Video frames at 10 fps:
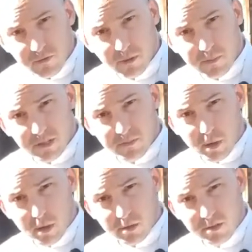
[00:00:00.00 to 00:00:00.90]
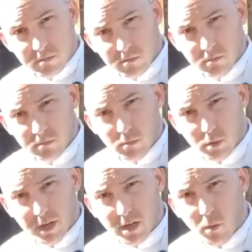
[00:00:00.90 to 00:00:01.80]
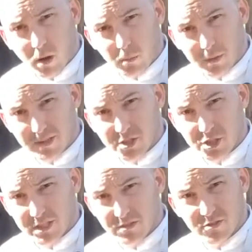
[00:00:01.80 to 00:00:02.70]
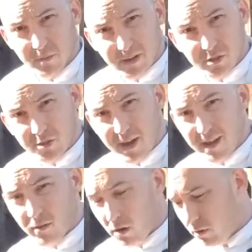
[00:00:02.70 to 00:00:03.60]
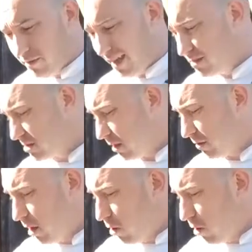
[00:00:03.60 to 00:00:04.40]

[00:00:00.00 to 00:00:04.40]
we flip these burgers, we're gonna go on with the cheese. So make sure you have all of that stuff